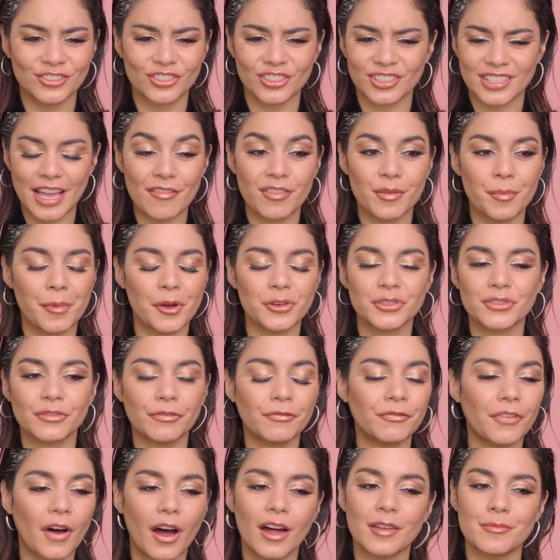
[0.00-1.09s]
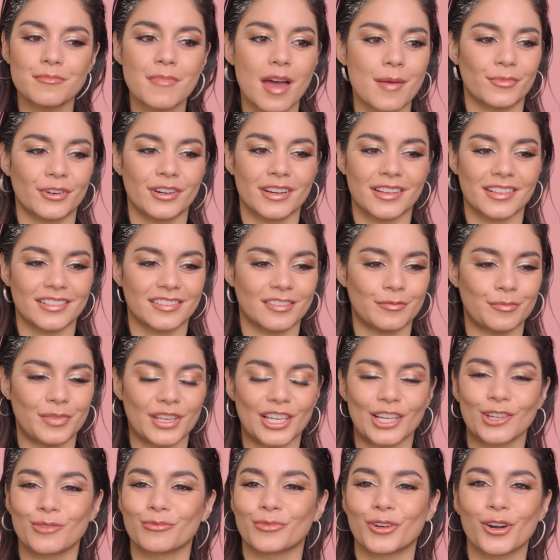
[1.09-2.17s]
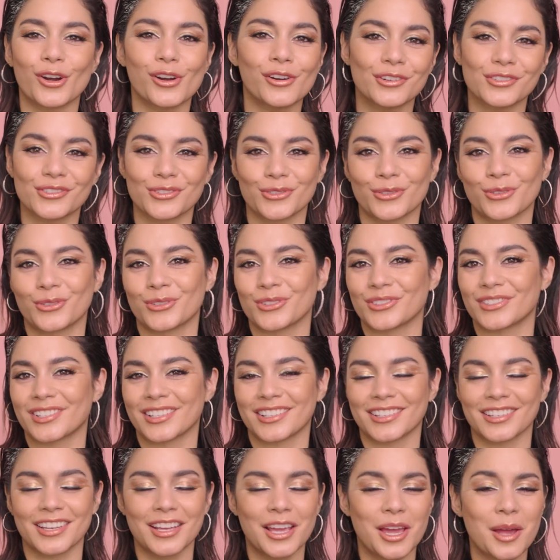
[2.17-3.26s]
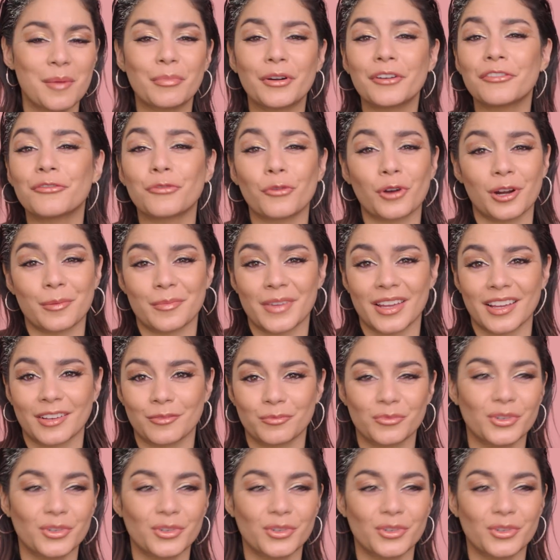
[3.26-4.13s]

just have the most fond memories of being in rehearsals and performing.